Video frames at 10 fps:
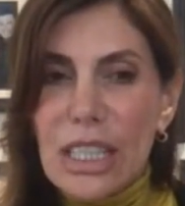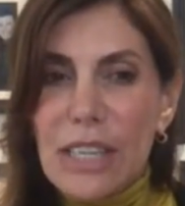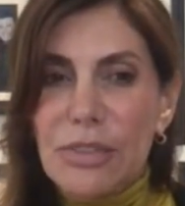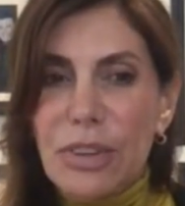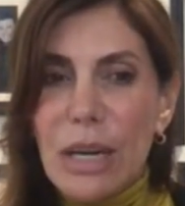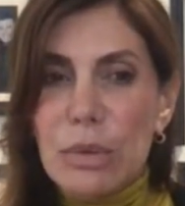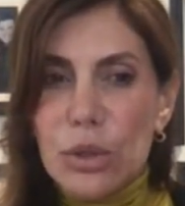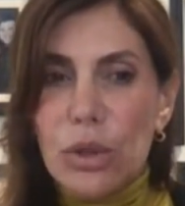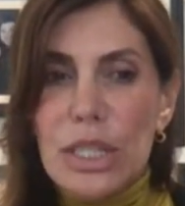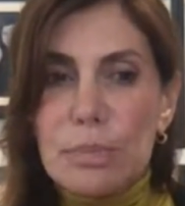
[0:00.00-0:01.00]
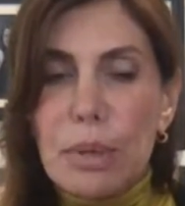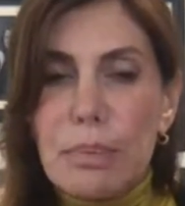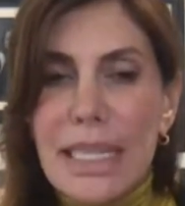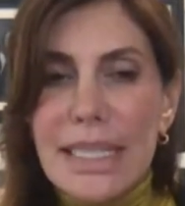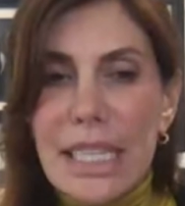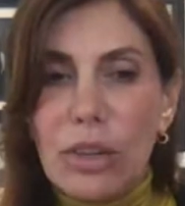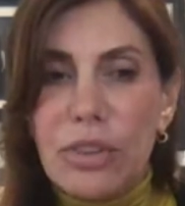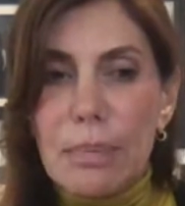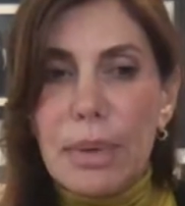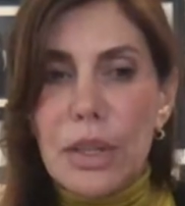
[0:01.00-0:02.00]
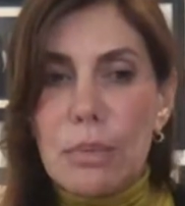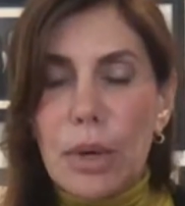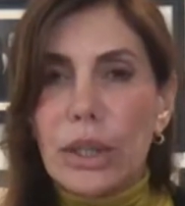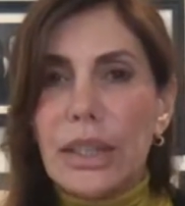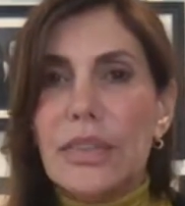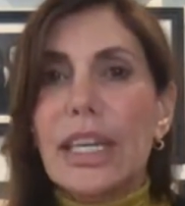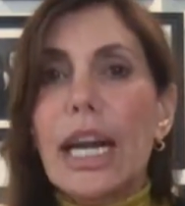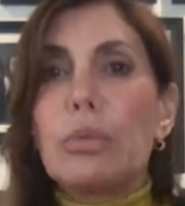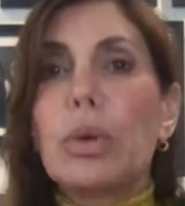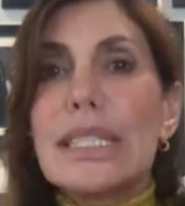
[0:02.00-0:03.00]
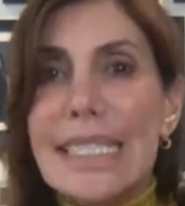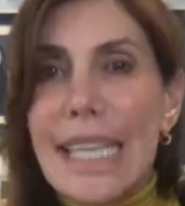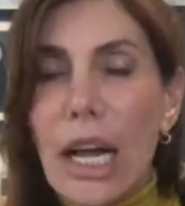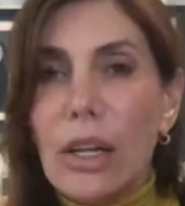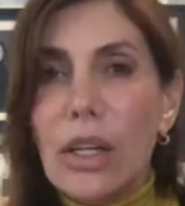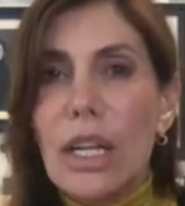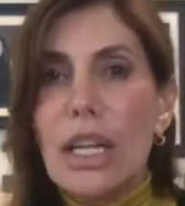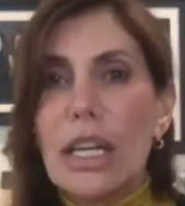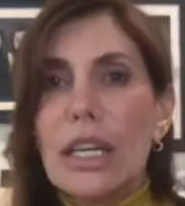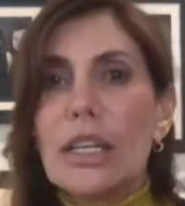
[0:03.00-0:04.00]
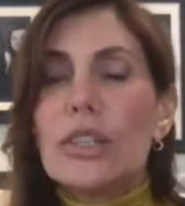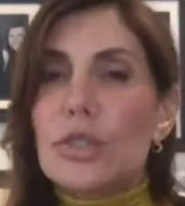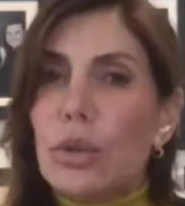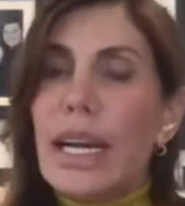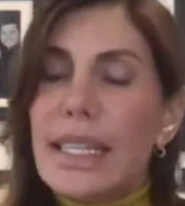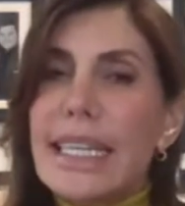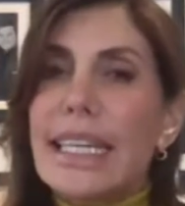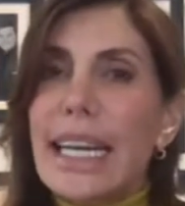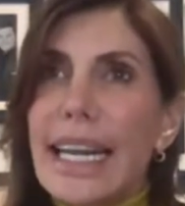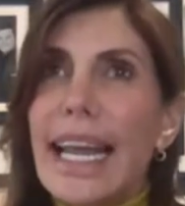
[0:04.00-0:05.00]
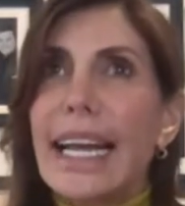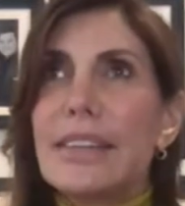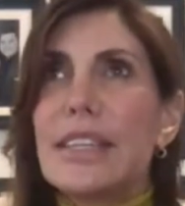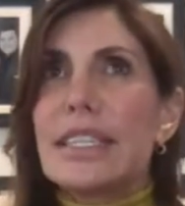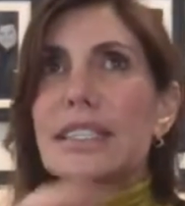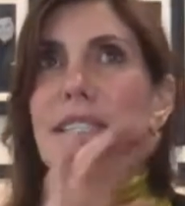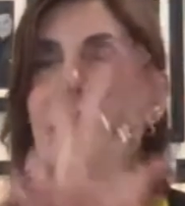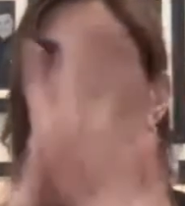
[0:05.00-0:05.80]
I was going to put myself up on the market, that I would sell. So I think I had this